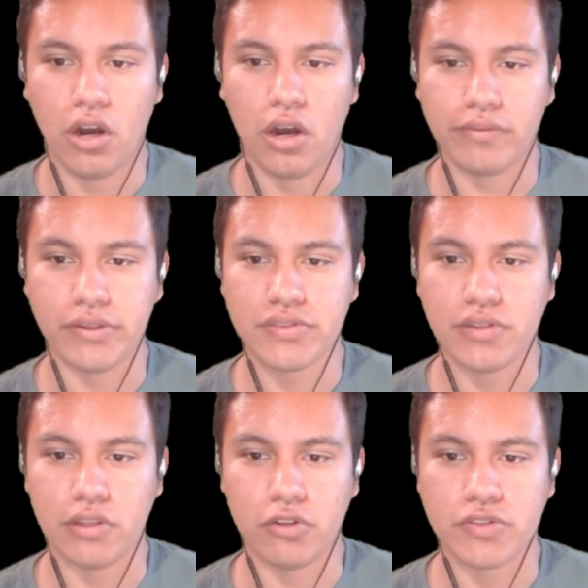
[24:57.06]

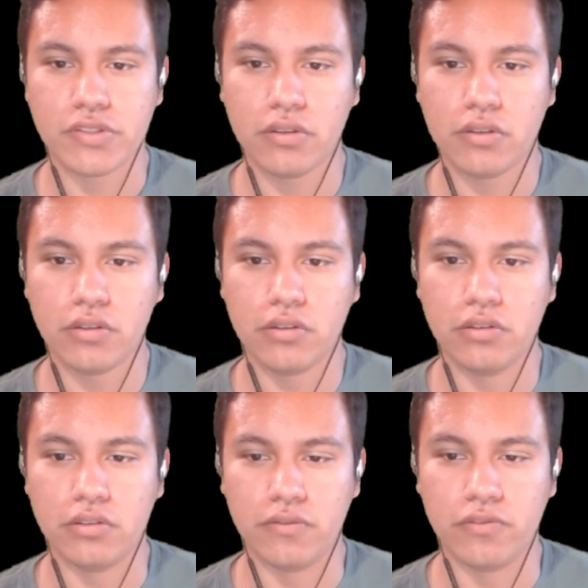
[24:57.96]
obviously there's
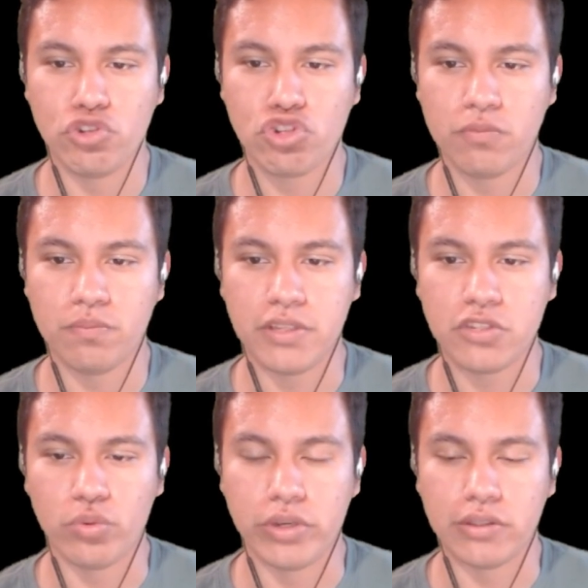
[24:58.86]
division
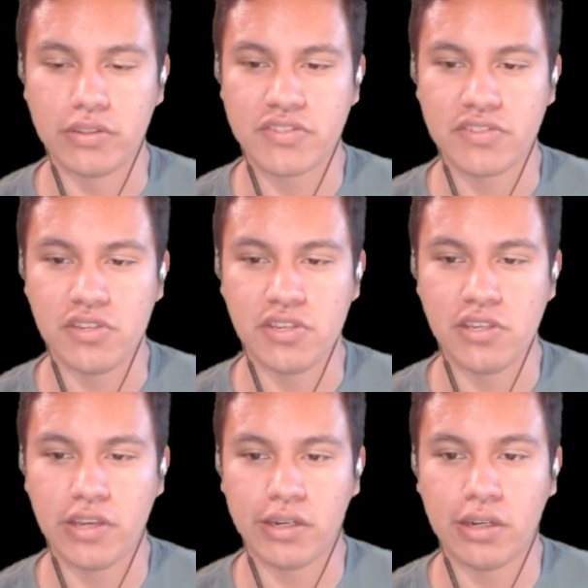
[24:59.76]
between the
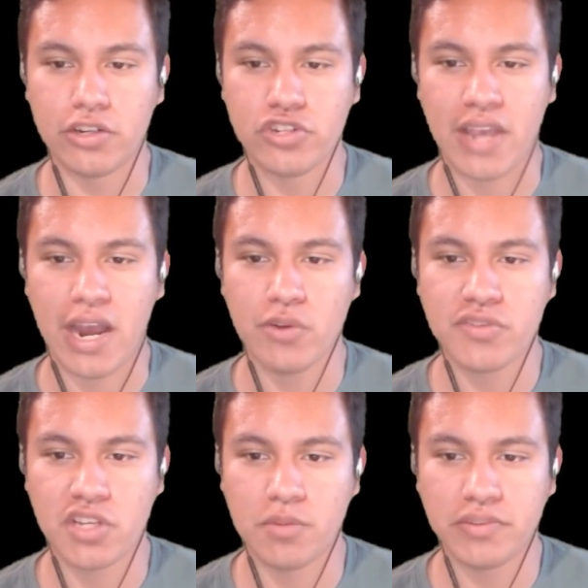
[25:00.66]
sea and just how
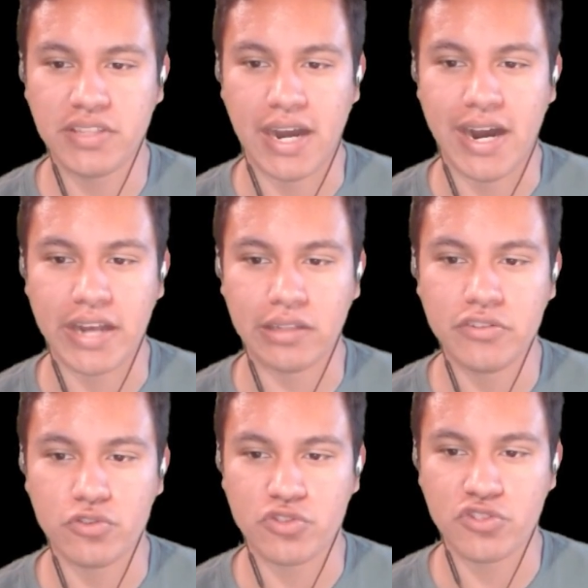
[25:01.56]
some of the islands are